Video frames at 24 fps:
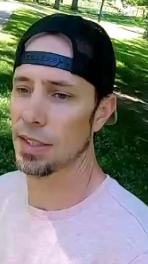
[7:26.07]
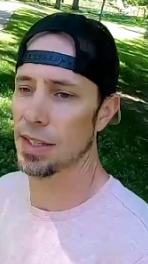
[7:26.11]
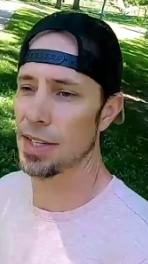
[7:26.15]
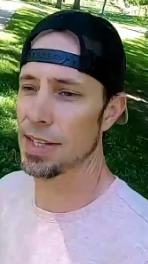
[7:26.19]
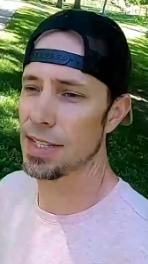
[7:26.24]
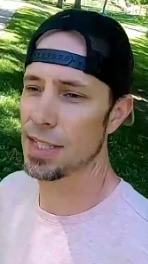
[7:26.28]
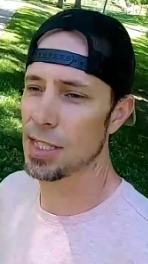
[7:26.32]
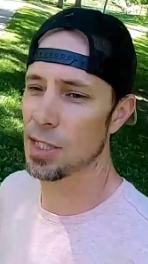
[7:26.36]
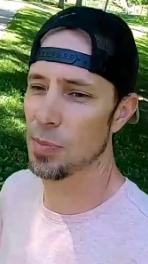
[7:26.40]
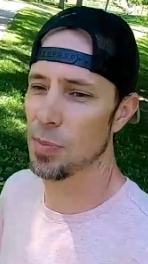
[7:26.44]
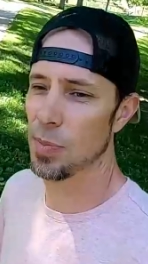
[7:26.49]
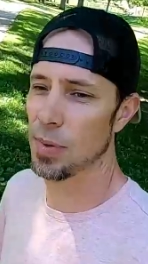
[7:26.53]

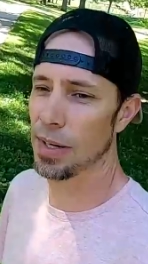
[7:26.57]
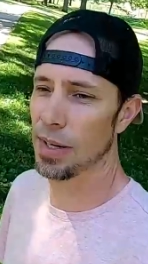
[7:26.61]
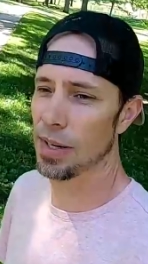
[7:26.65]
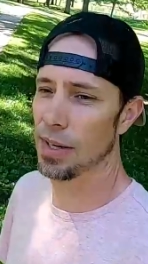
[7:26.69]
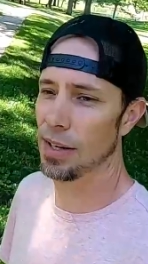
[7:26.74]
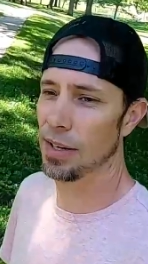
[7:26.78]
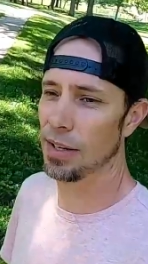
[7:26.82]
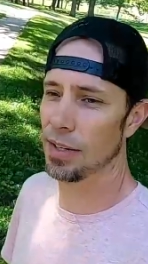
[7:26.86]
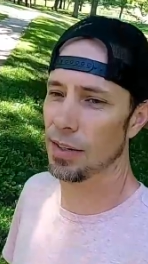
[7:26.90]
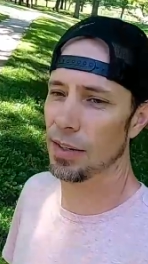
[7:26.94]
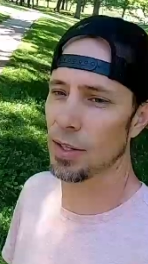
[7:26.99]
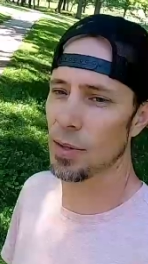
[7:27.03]
This has
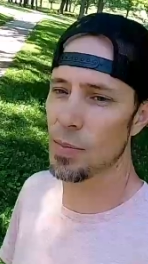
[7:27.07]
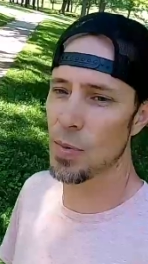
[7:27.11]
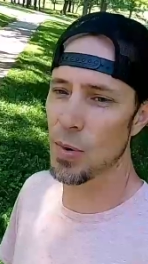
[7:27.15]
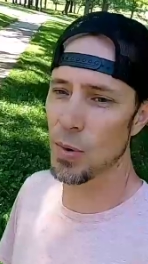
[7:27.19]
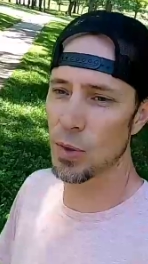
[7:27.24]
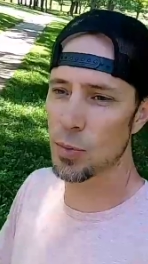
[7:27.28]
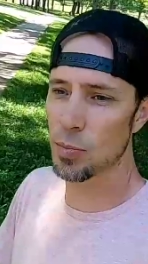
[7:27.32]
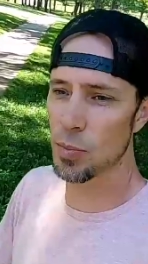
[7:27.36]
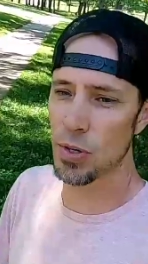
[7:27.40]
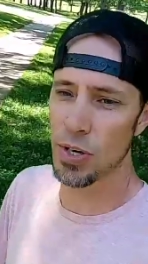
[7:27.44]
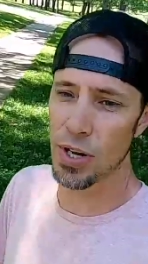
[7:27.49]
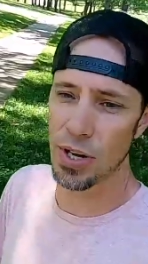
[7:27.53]
been the
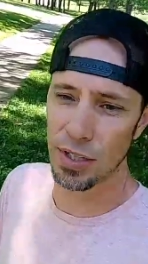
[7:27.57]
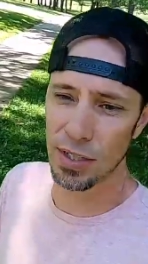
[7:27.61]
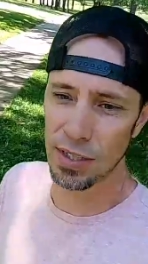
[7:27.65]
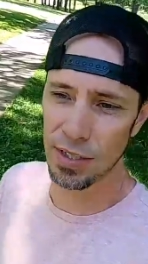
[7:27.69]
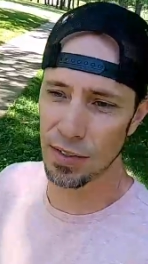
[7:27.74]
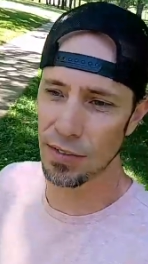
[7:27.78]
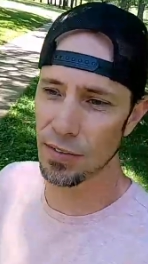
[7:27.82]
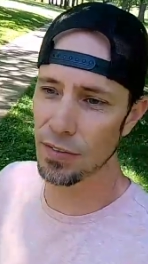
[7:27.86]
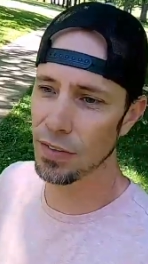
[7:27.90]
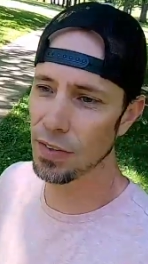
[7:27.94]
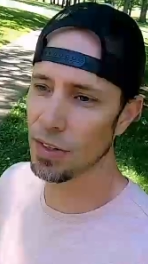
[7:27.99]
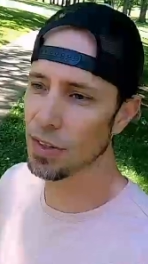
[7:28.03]
most
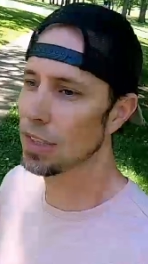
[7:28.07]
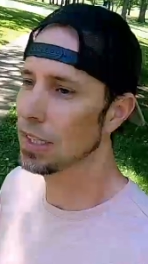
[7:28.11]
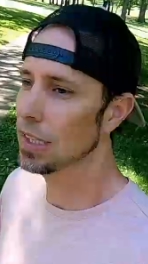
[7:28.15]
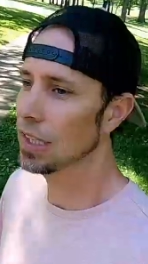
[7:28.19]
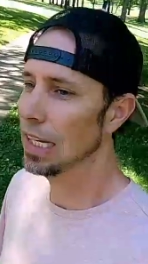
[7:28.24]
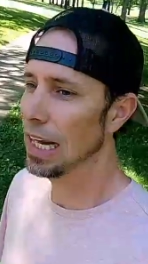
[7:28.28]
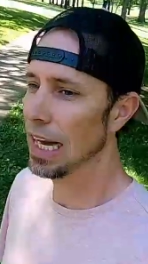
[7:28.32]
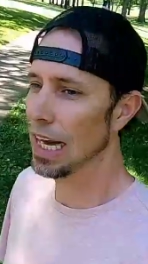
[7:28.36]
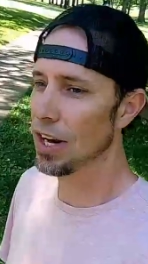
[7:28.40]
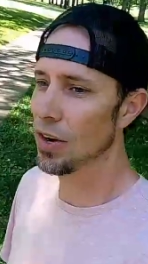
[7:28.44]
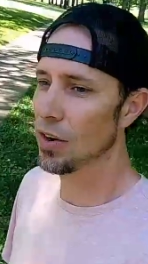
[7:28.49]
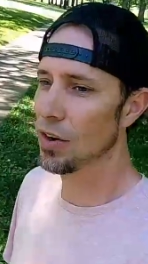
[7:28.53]
productive
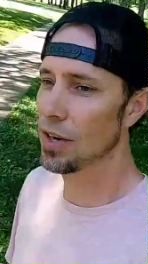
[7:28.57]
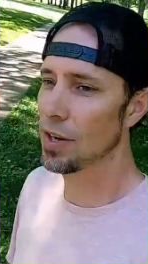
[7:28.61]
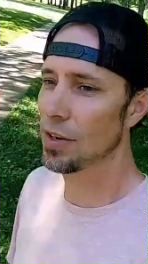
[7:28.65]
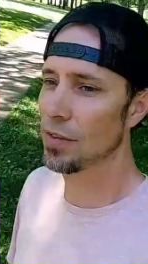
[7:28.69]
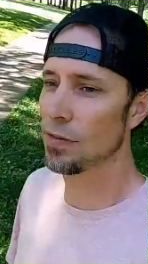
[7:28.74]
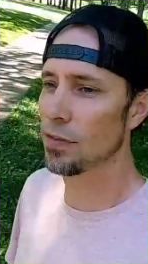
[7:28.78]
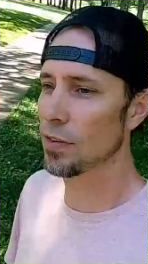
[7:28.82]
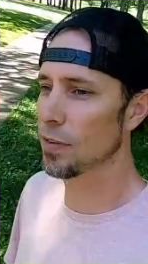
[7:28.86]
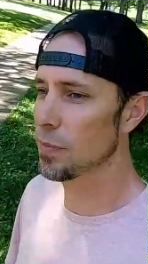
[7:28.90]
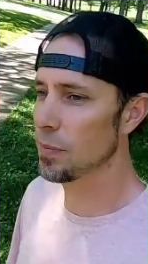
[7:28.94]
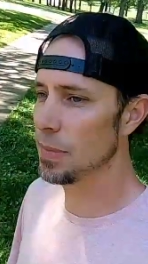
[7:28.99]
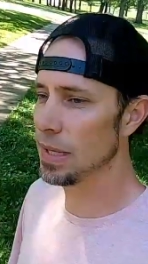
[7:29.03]

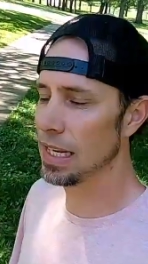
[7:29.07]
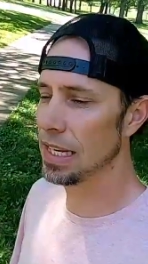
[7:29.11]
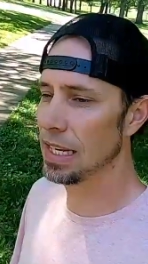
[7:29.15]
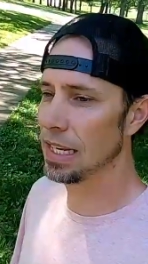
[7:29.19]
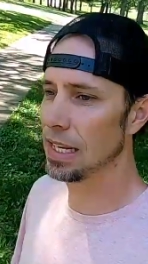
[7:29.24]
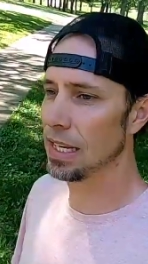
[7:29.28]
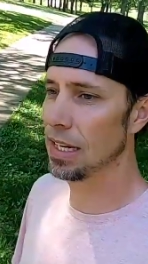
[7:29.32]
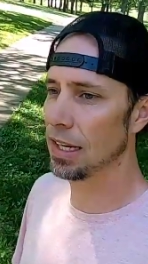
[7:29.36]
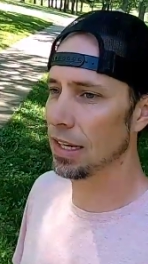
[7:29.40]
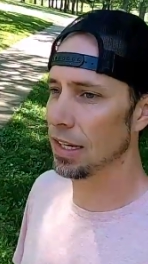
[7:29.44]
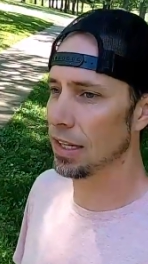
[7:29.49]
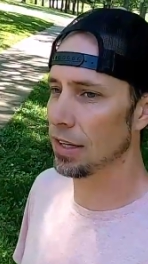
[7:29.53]
area for
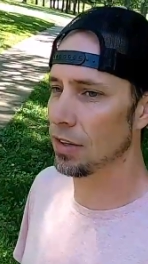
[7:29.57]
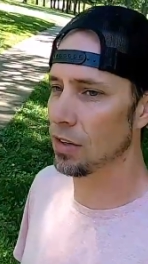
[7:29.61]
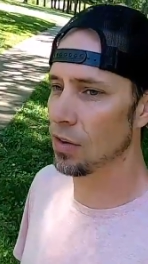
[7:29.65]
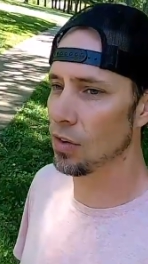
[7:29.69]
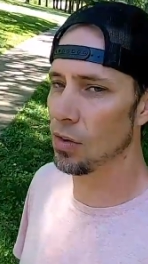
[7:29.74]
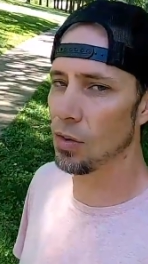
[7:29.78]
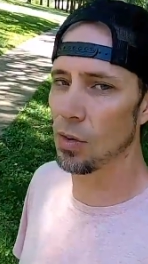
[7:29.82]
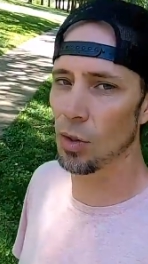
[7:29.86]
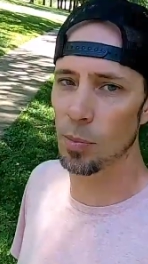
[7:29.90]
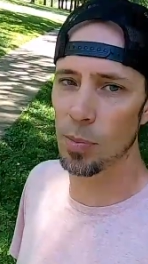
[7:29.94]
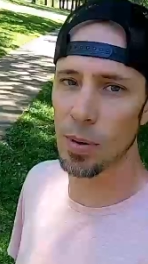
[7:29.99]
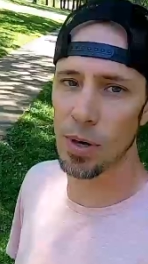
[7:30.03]
me in
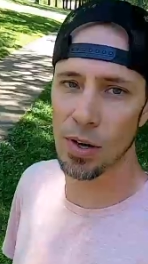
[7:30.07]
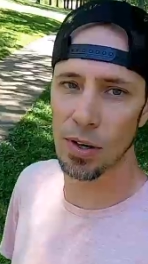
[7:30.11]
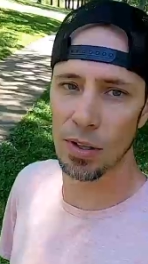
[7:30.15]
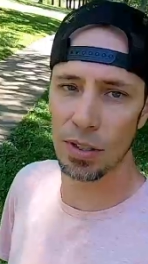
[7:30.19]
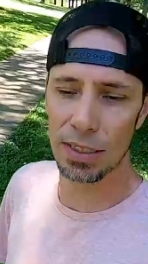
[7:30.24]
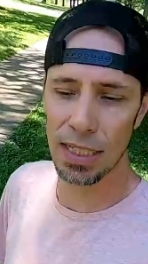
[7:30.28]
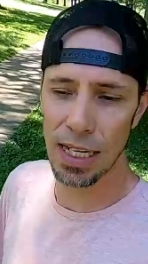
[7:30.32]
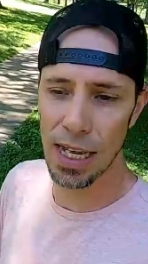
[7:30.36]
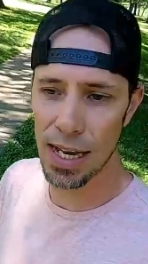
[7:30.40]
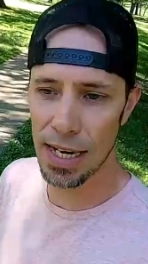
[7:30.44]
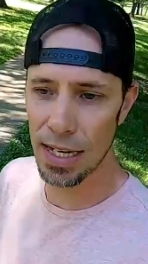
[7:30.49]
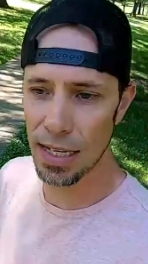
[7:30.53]
all the
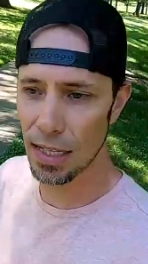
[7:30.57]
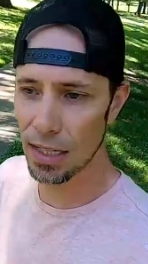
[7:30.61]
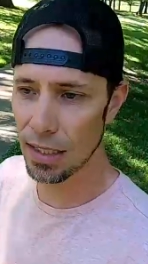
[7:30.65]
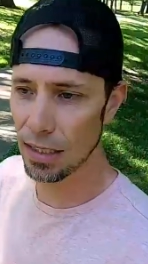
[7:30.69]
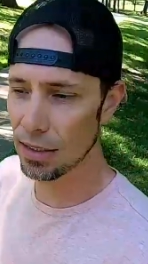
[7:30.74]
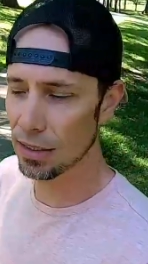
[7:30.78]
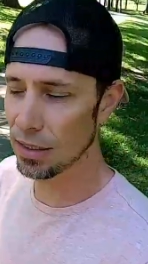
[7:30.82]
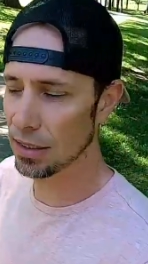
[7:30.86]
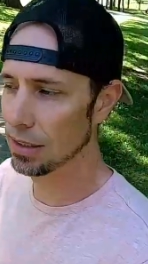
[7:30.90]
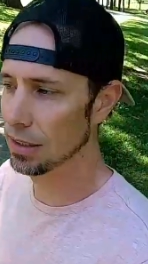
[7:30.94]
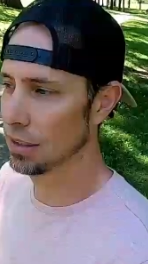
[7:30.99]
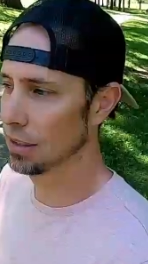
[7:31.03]
parks I
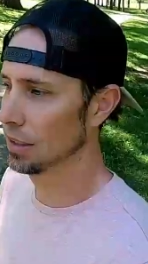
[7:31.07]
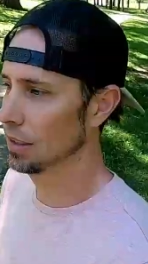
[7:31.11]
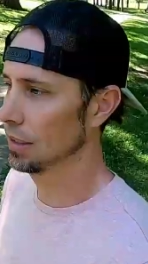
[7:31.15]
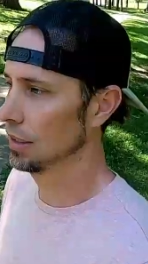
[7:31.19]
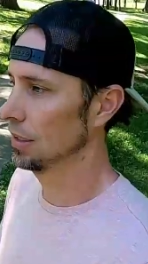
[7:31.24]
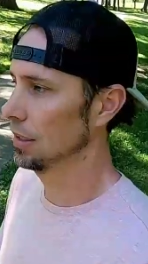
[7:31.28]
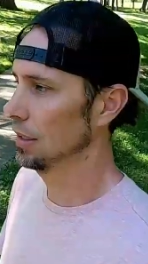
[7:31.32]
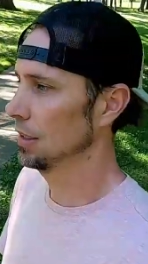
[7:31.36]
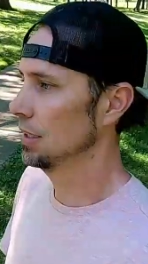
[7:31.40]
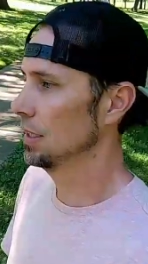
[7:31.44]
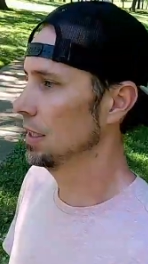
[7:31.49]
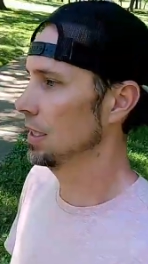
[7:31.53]
hunt,
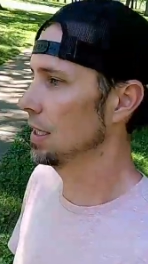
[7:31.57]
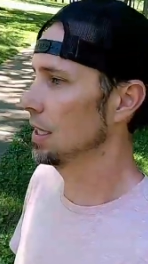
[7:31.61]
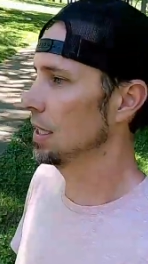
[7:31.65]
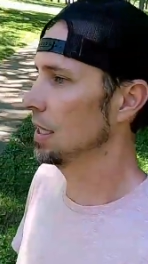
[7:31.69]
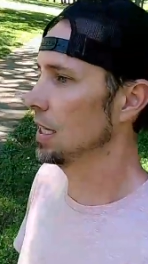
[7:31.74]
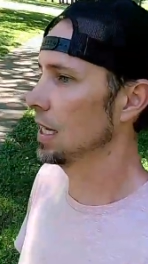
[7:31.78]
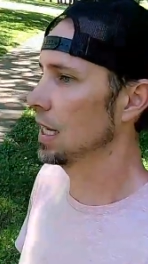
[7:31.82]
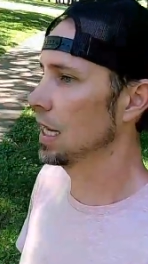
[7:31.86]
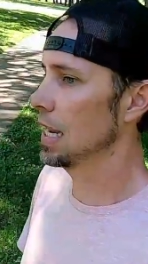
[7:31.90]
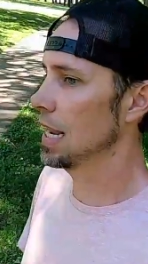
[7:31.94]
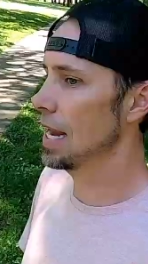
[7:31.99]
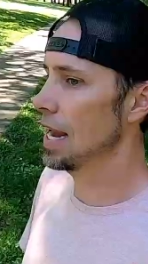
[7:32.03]

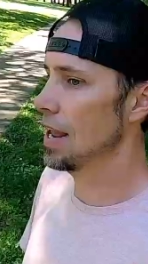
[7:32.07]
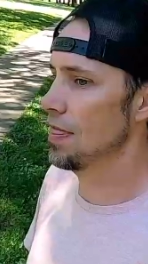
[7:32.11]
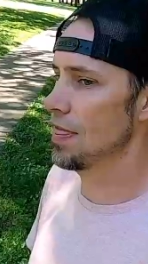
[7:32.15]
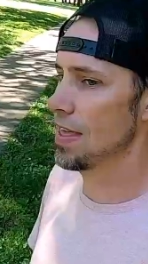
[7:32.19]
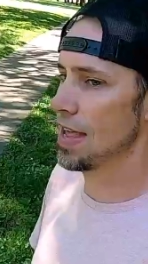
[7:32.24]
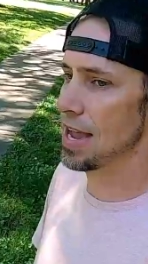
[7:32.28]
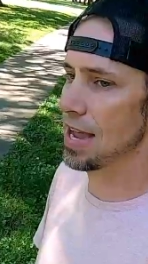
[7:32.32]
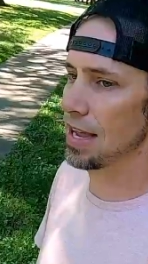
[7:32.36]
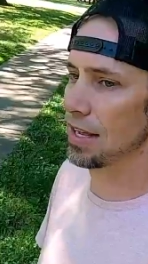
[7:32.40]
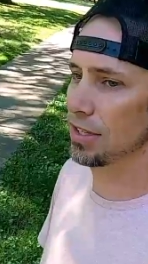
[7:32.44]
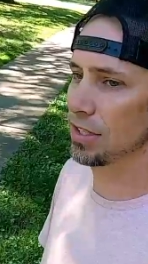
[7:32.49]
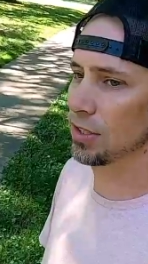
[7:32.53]
uh,
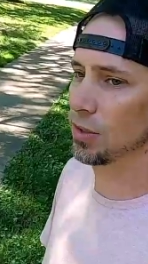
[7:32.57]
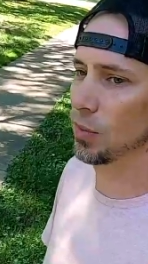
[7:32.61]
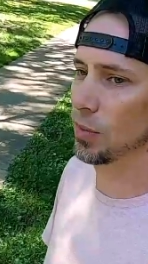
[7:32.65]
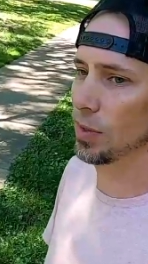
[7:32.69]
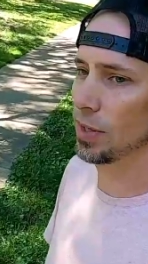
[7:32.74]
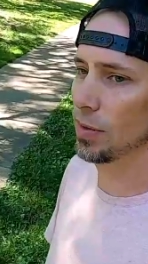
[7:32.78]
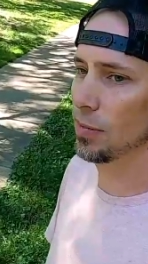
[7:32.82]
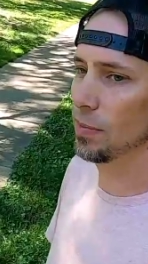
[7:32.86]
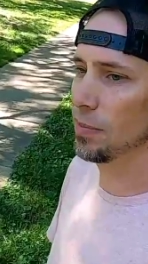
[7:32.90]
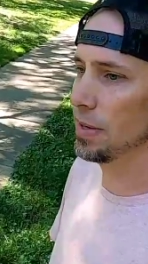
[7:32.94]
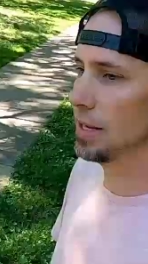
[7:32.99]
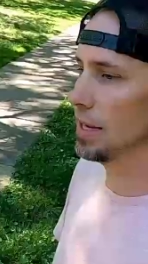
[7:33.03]
and that is
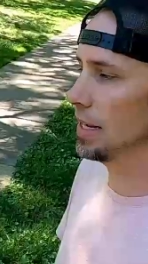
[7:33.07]
going to